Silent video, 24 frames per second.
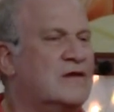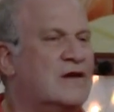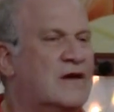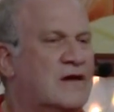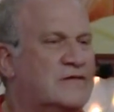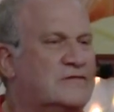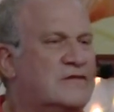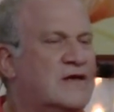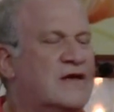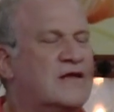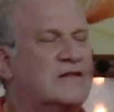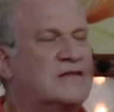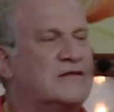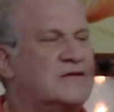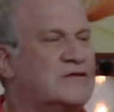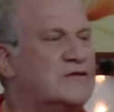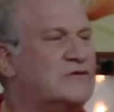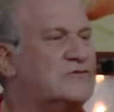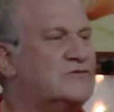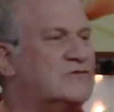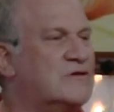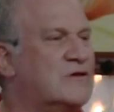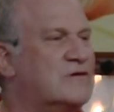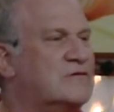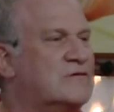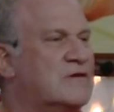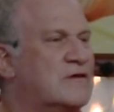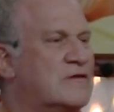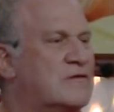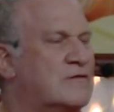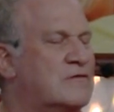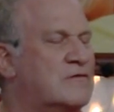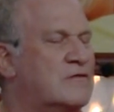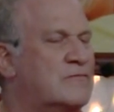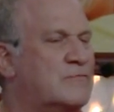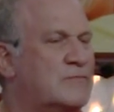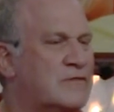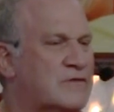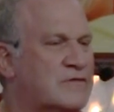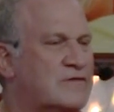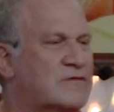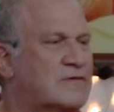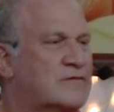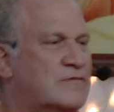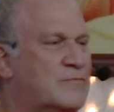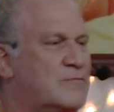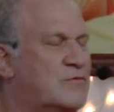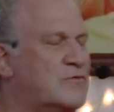A daily-ish
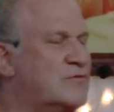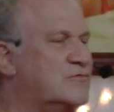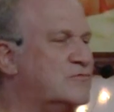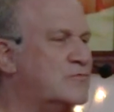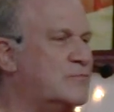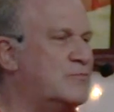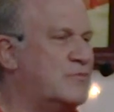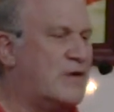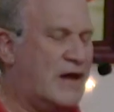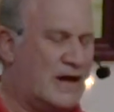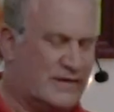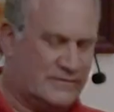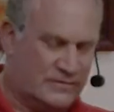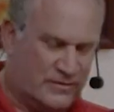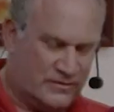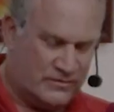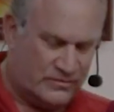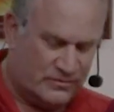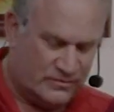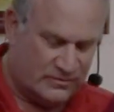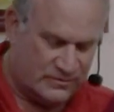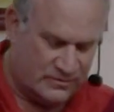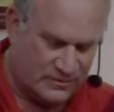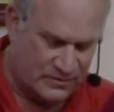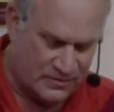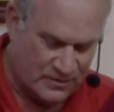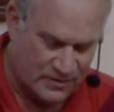explicit spiritual practice.